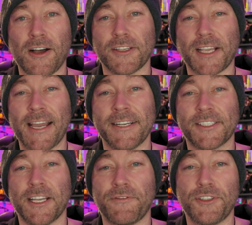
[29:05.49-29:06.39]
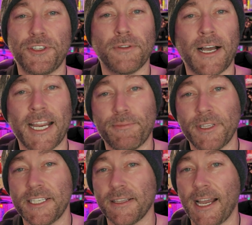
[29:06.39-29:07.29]
kind of stuff that you like,
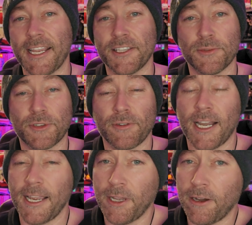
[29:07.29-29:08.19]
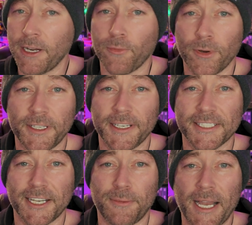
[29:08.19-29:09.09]
please like and subscribe, y'all. It really
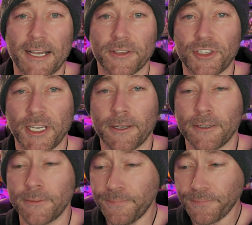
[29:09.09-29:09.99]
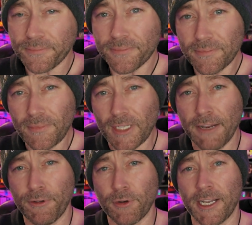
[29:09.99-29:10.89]
does help out the channel.
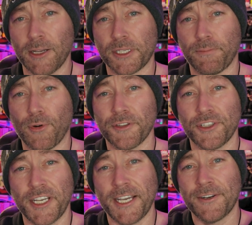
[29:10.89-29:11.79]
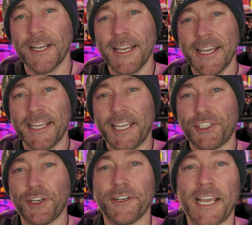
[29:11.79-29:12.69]
If you want to help support the channel,
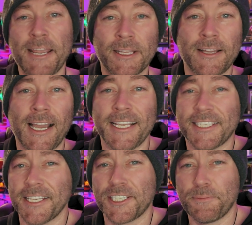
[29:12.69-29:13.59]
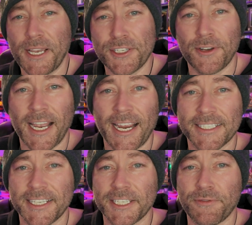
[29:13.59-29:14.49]
get your name in lights, get special
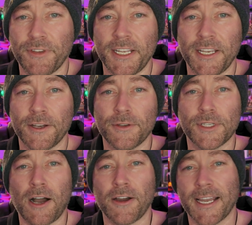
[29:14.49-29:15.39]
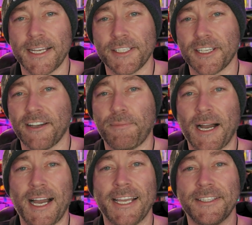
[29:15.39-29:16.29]
access videos, all kinds of stuff
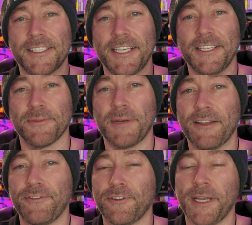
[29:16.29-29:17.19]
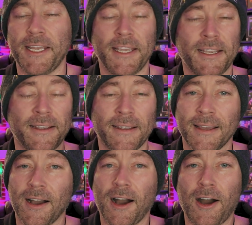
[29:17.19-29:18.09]
behind the scenes of my filmmaking,
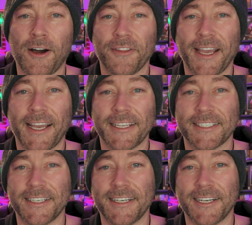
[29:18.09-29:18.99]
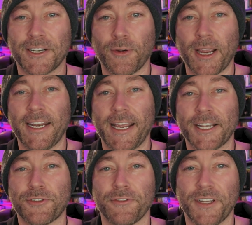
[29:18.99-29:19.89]
all that, great
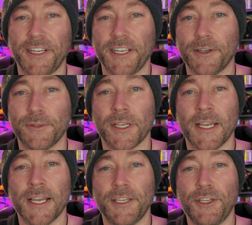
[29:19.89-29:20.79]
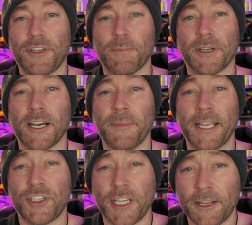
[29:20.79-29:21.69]
extra videos. You can become
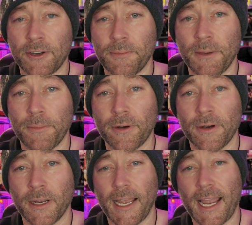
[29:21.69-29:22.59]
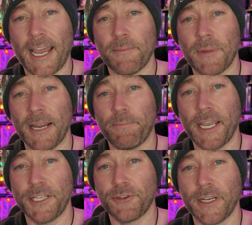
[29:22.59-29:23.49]
a channel member at my
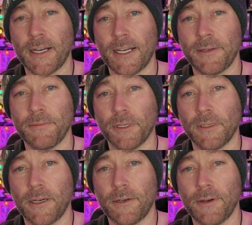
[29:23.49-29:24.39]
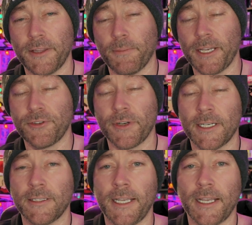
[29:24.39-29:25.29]
Patreon below at the
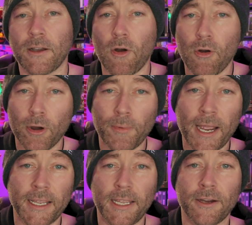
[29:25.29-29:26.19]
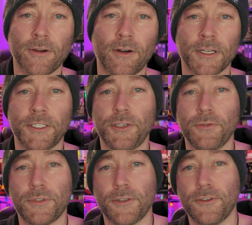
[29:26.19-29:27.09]
Patreon link or right here on
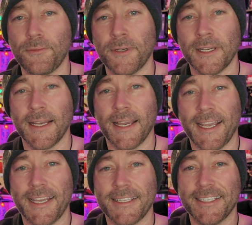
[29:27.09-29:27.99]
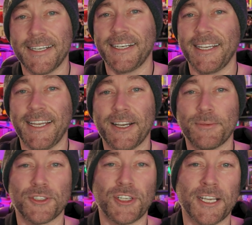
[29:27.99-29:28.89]
YouTube. And it
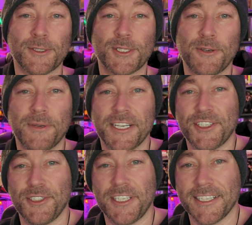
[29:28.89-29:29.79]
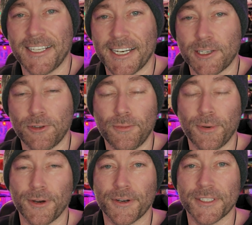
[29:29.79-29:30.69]
helps the channel so much and you get a lot of cool
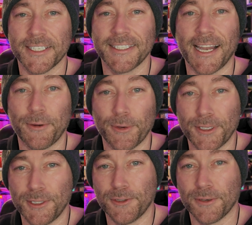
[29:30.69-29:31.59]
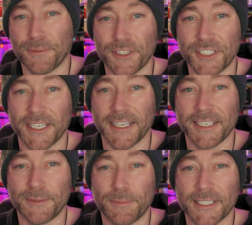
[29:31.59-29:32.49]
perks and I really do appreciate
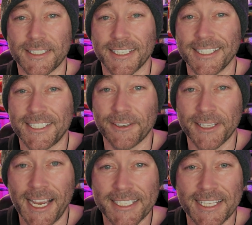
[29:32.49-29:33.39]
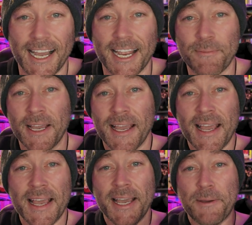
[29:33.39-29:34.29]
it. But until next time,
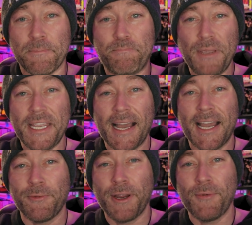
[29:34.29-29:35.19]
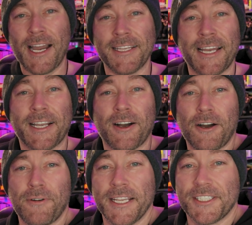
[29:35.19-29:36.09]
be kind, rewind like
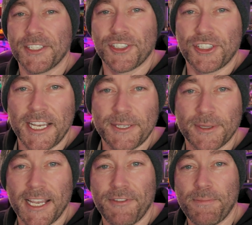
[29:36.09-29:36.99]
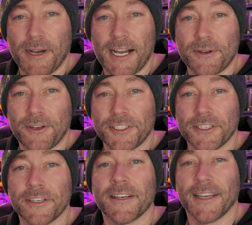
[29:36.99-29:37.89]
always. This is Chase with AV Pop
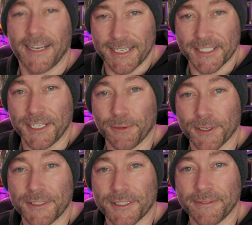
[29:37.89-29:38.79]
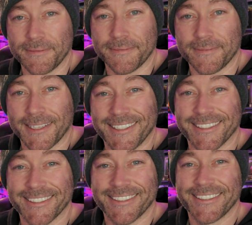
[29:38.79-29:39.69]
Culture, and I'll see you real soon.
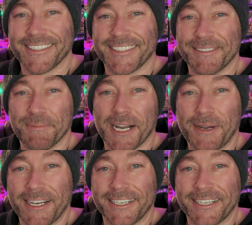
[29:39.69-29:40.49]
Bye-bye.